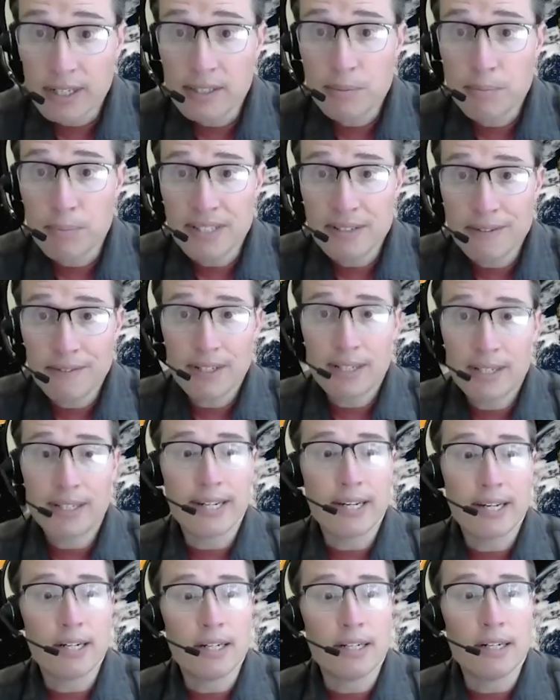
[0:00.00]
specifically
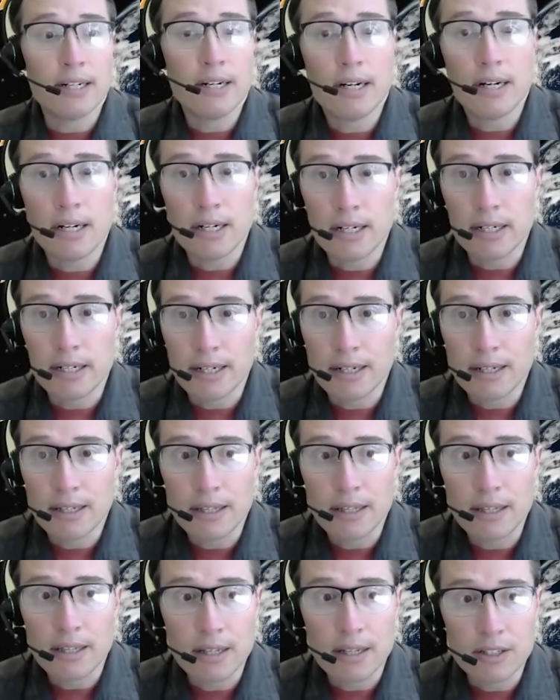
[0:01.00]
on
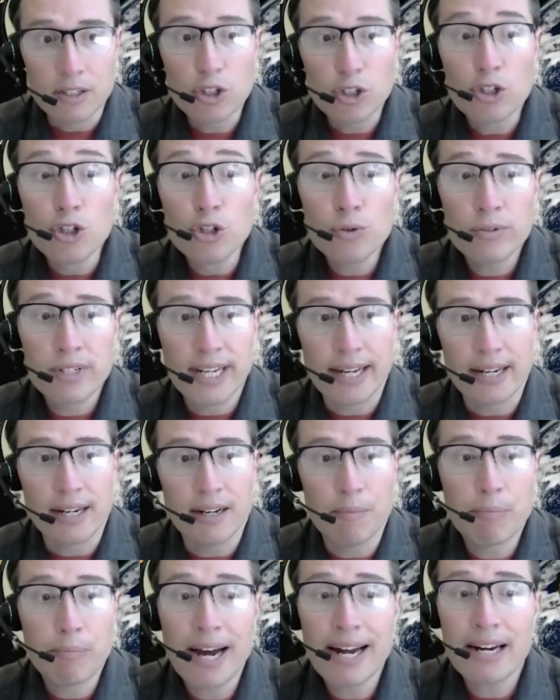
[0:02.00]
this new data,
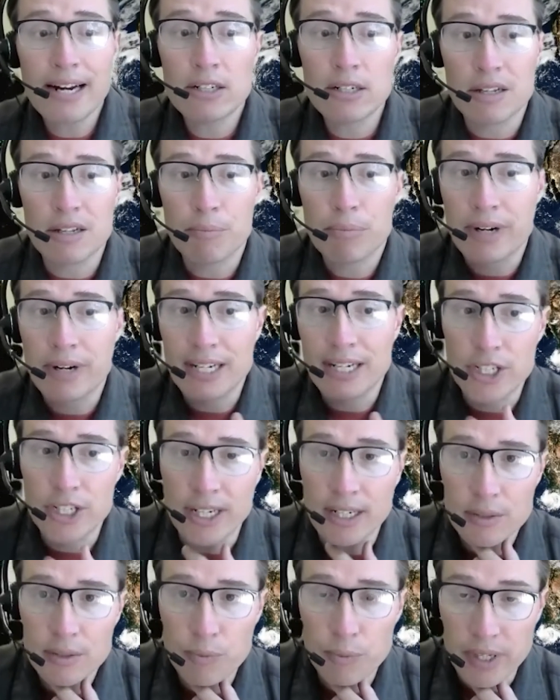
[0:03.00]
prior to the
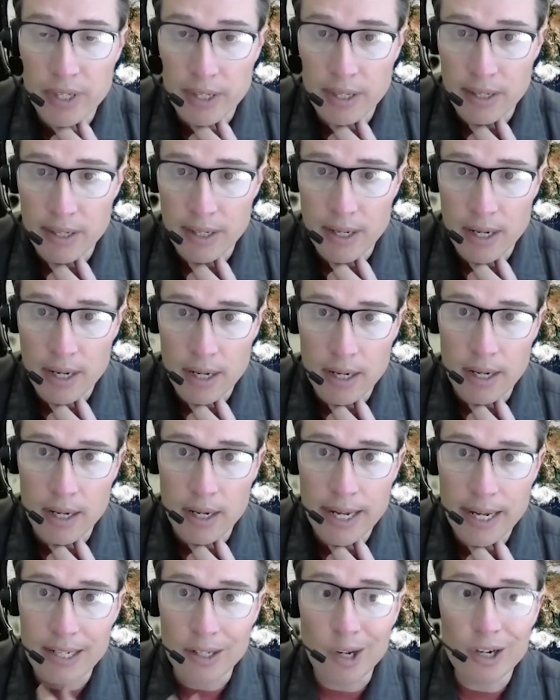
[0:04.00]
project, we
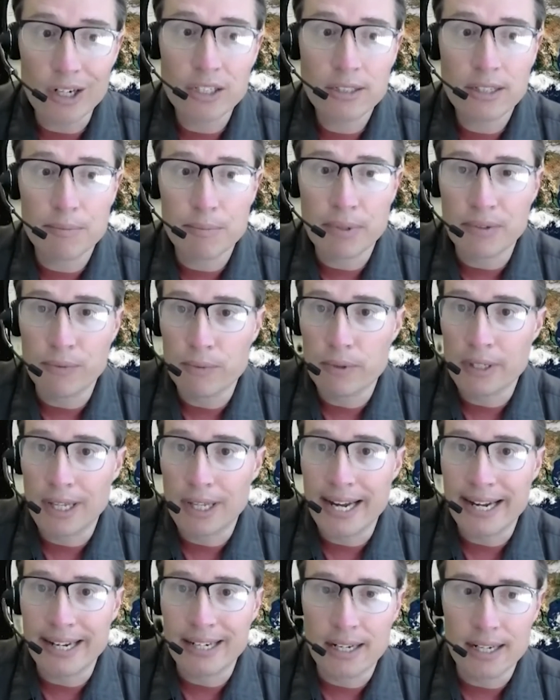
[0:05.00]
had largely been
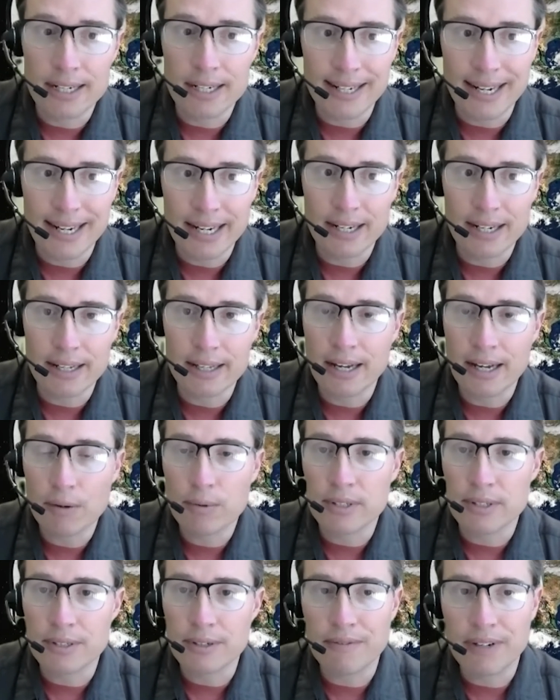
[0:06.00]
relying on data that
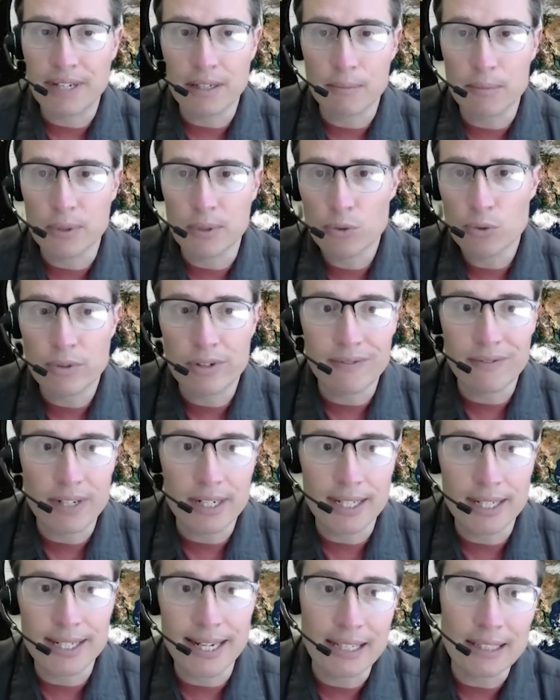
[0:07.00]
was available sort of on
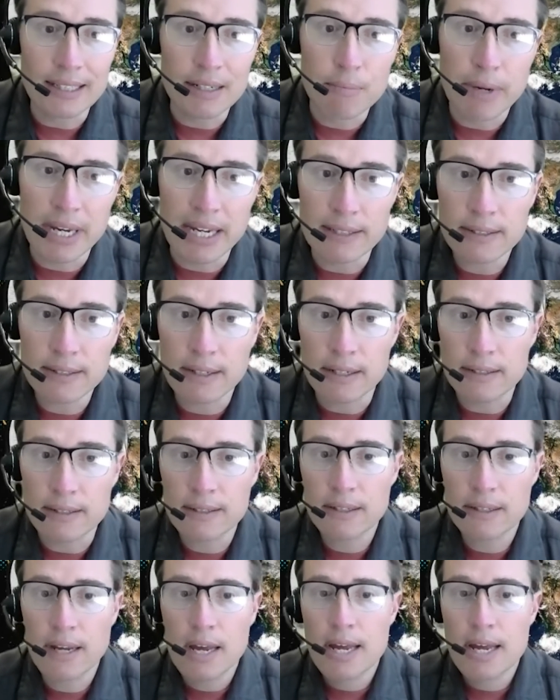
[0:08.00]
a daily
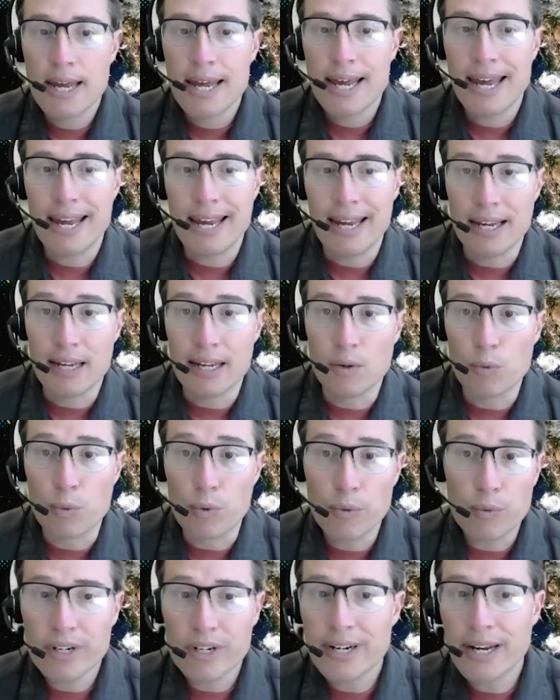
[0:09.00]
basis. And we
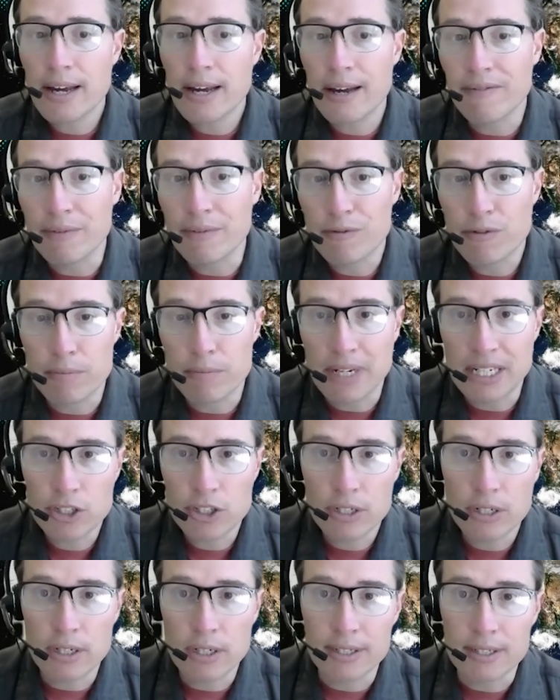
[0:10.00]
wouldn't have
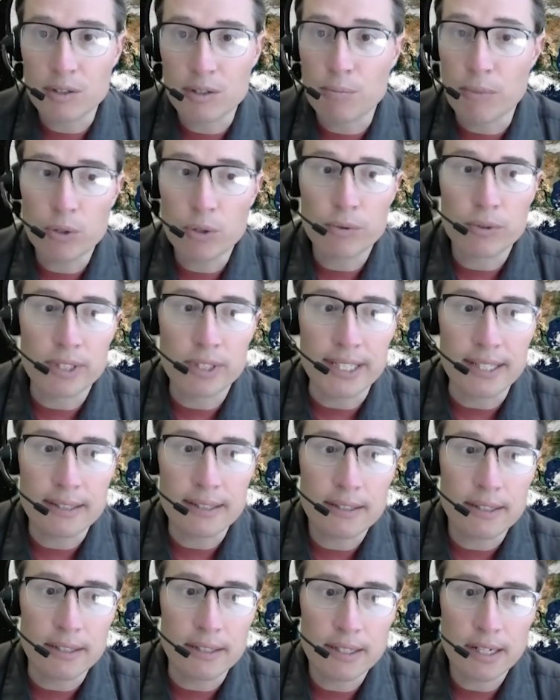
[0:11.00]
information on smoke
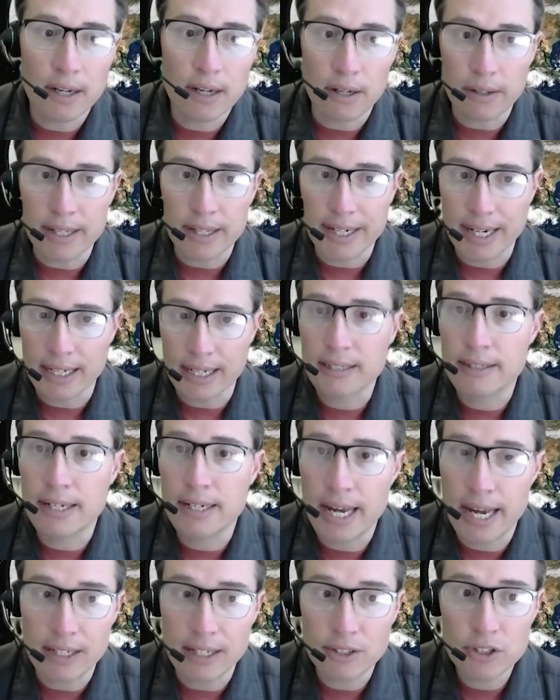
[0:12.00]
release until the next
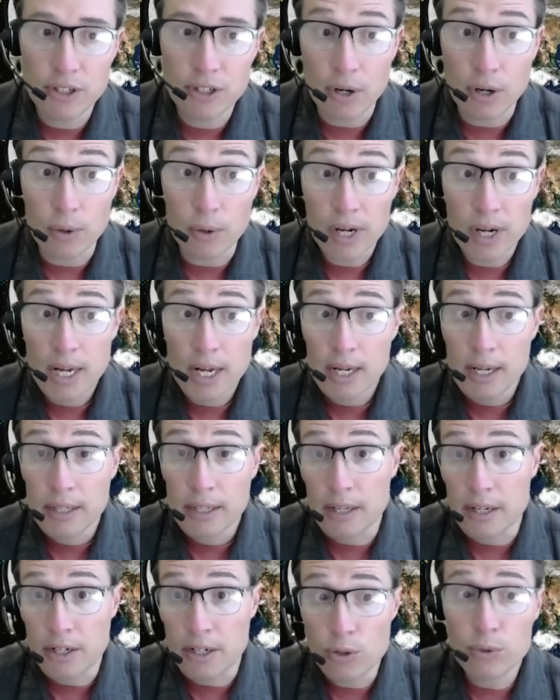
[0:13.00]
day. So
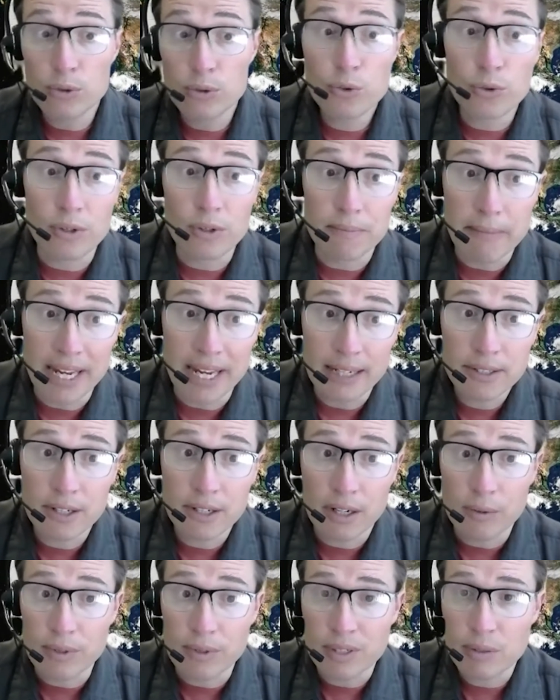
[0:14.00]
the new tool makes
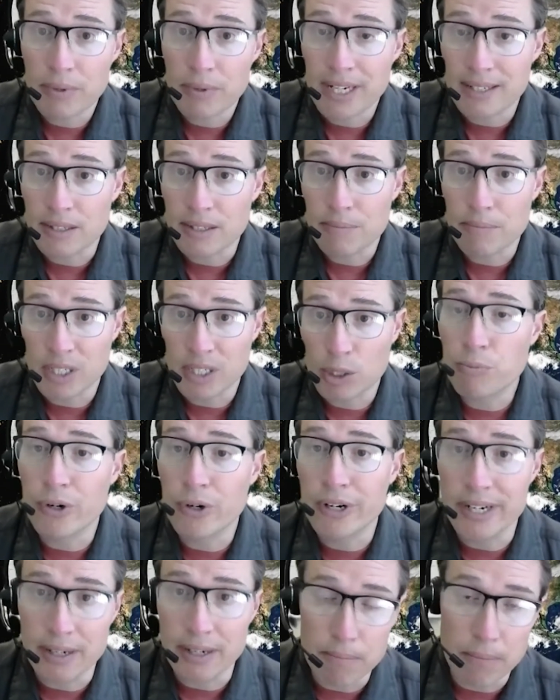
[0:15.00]
our response much more
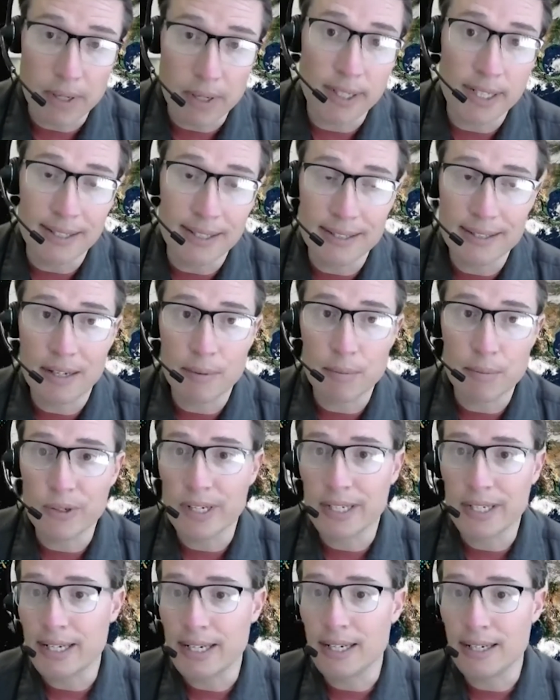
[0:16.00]
nimble and is able
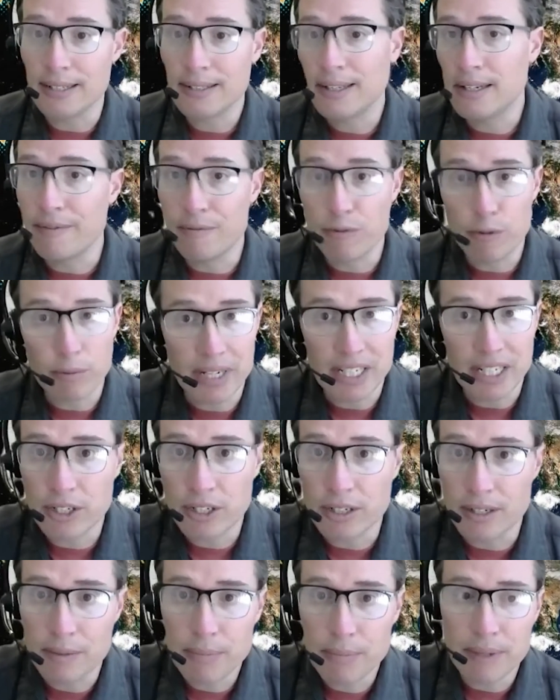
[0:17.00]
to get us the
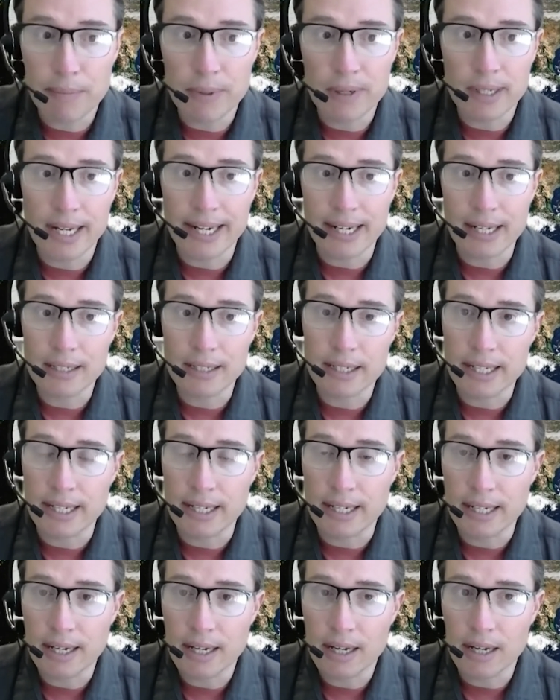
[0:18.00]
information to people like
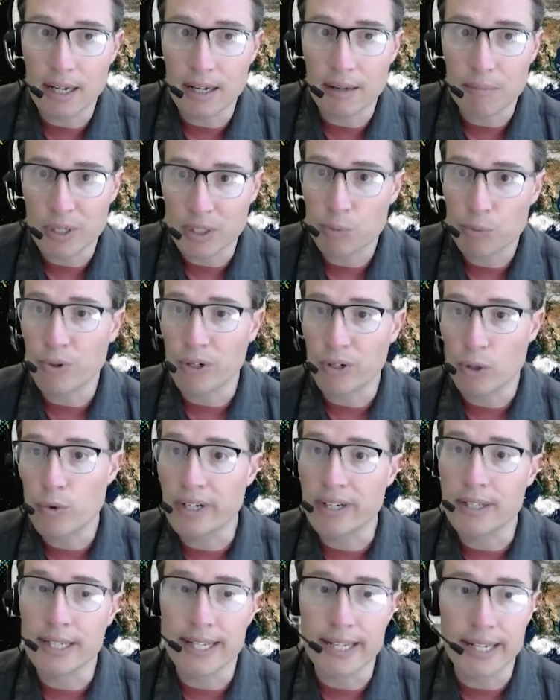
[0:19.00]
Lee much more
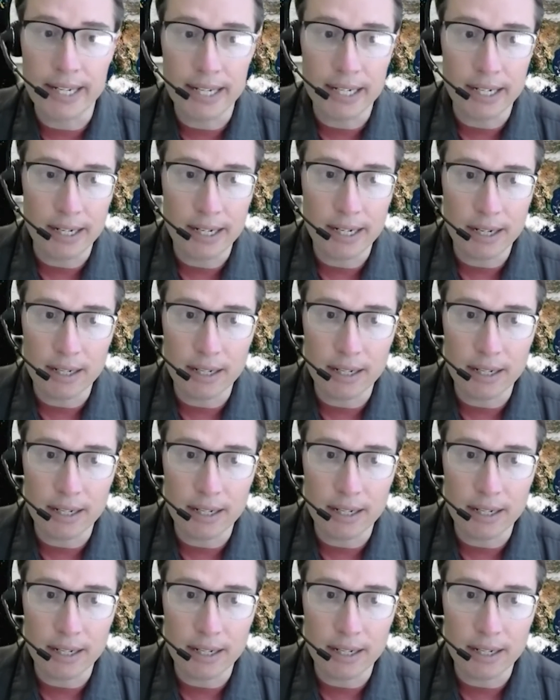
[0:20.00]
quickly and